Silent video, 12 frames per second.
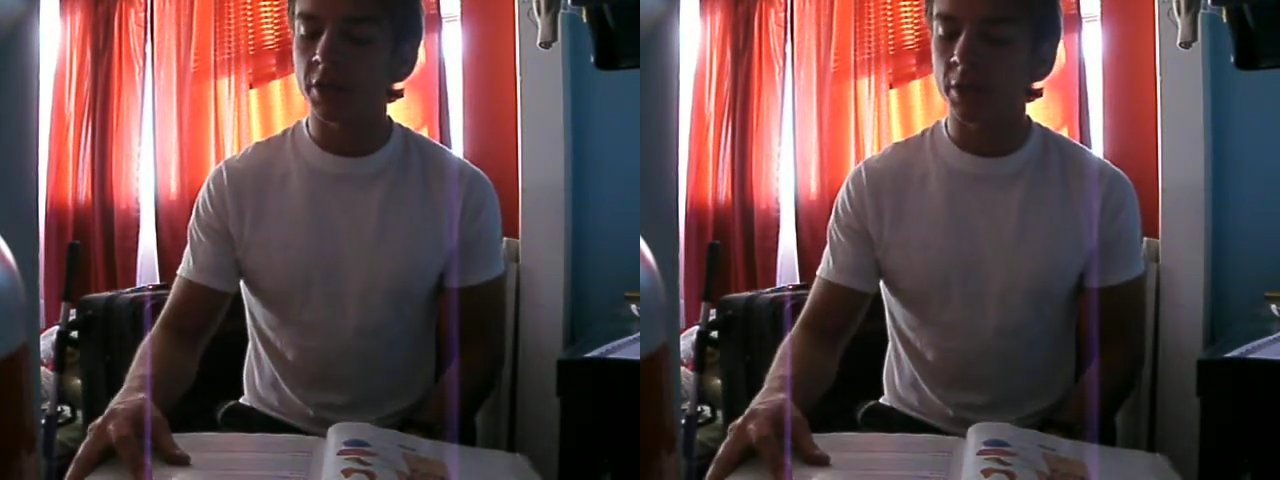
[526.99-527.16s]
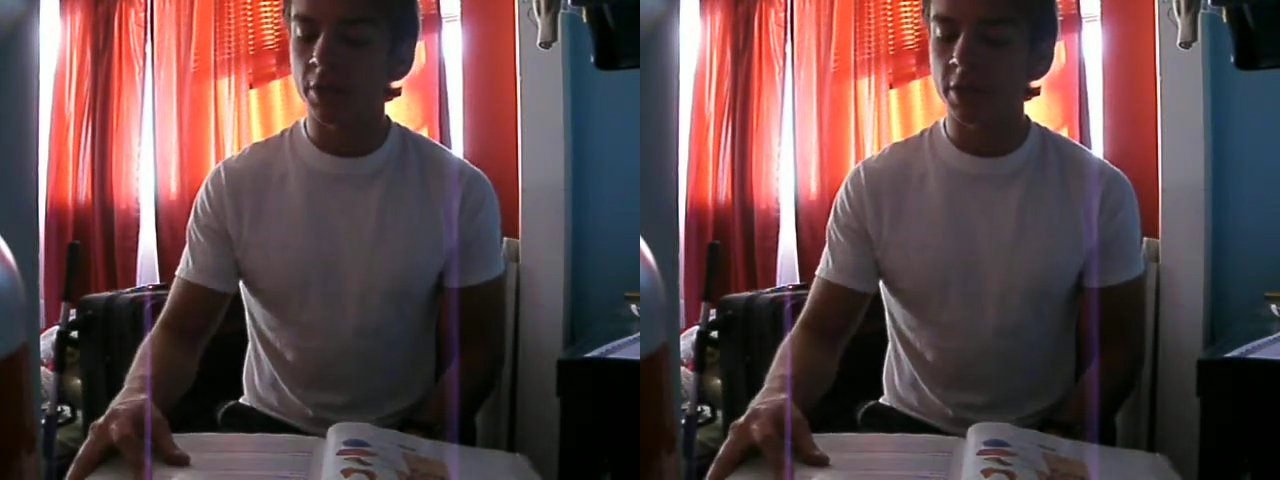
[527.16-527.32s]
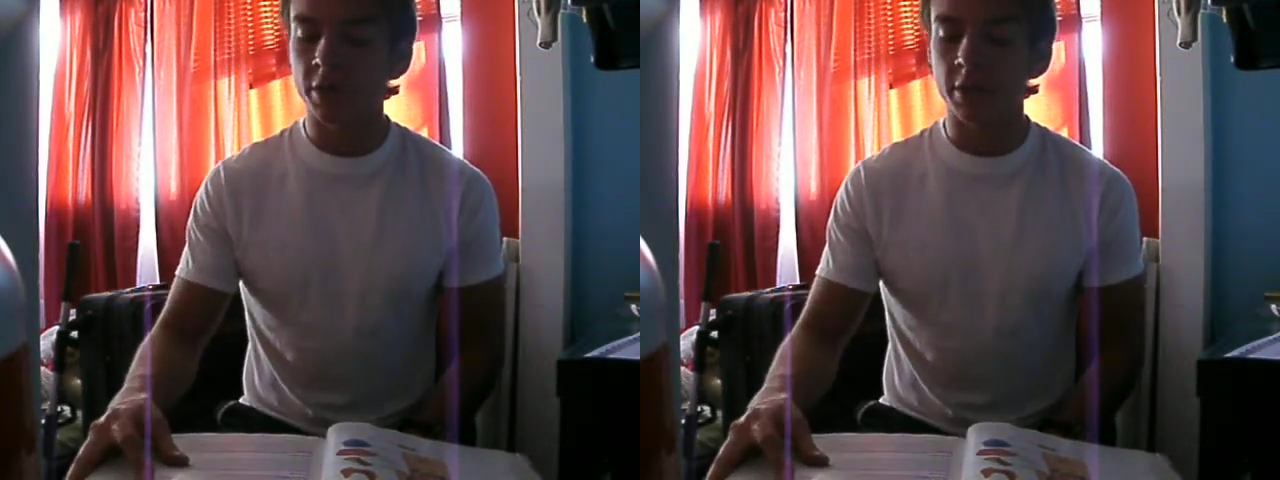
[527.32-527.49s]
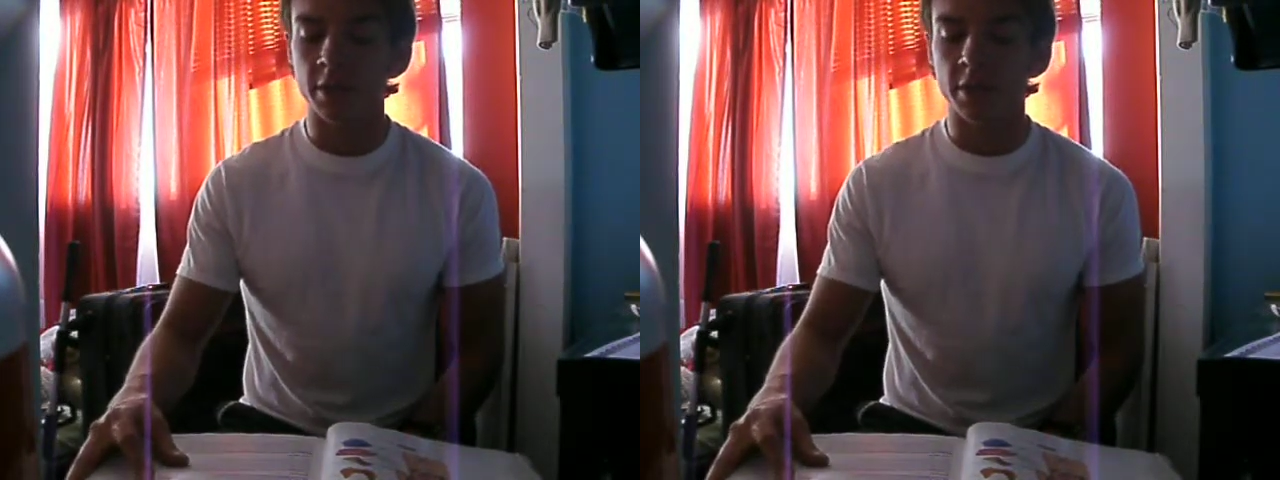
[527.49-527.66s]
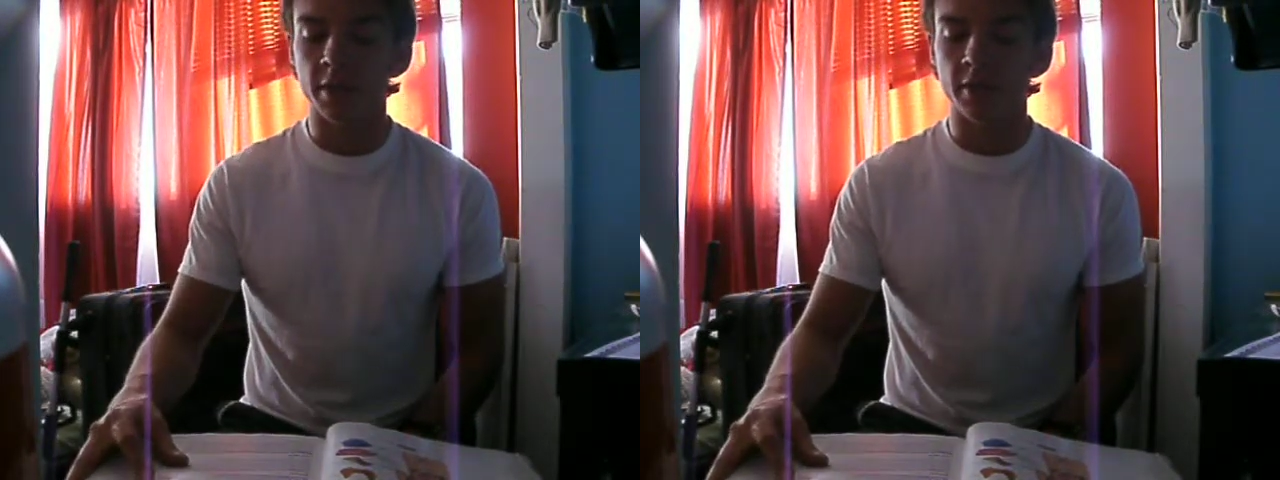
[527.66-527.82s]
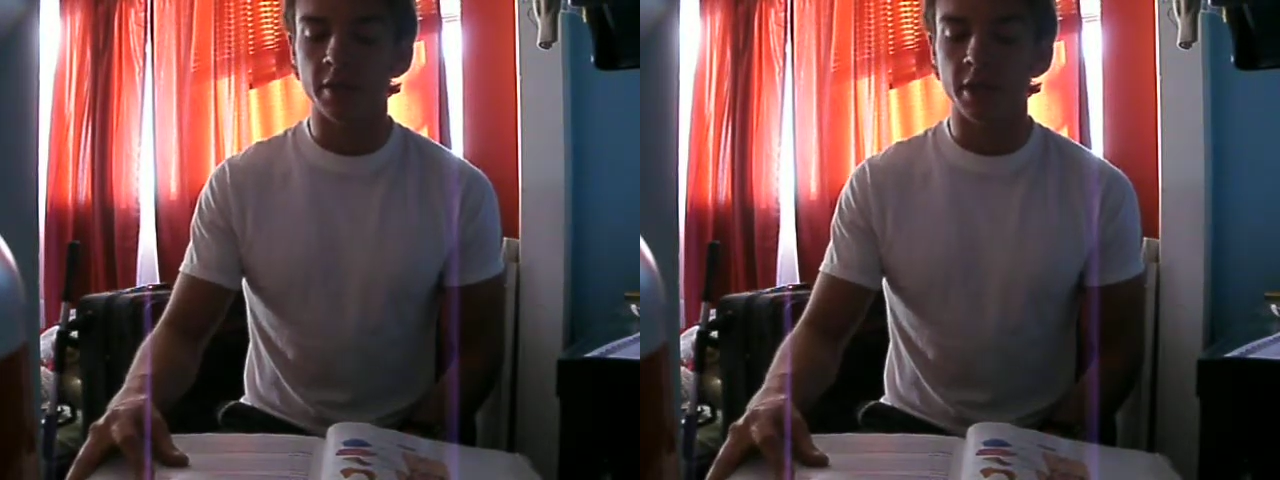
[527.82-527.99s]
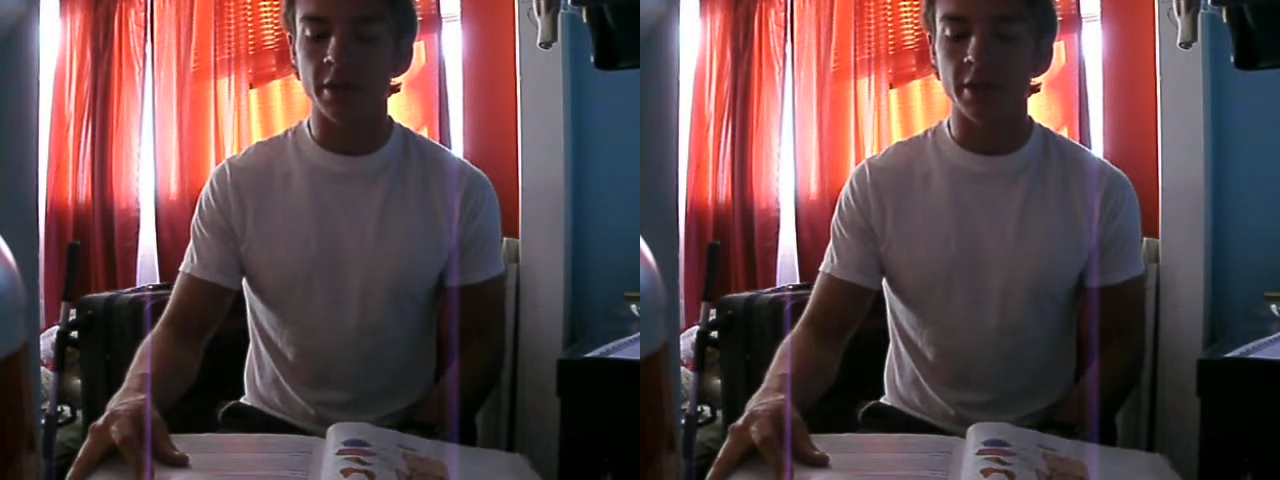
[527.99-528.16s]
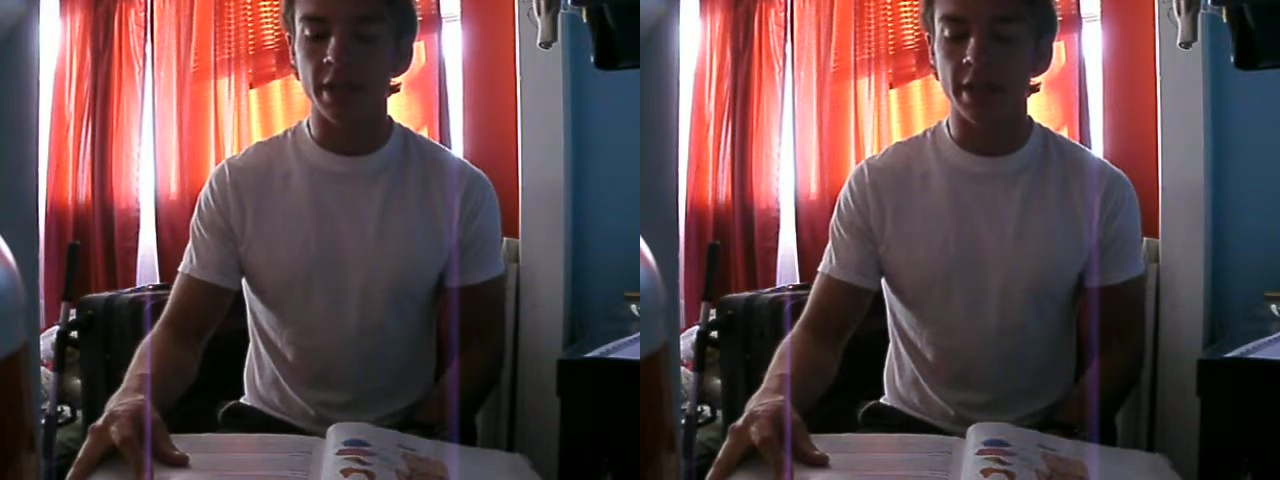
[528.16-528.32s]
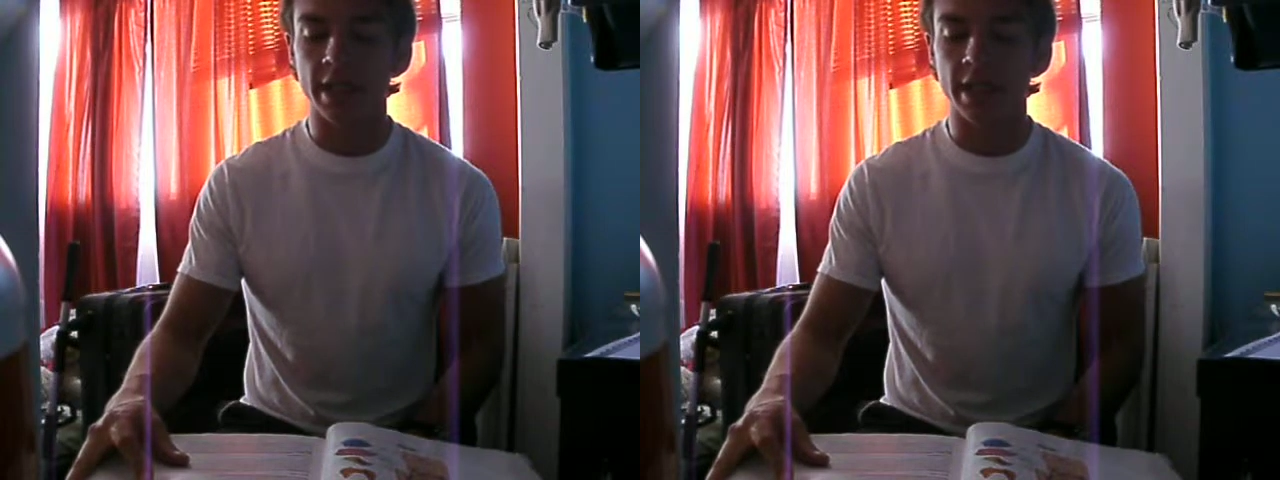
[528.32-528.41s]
source during vigorous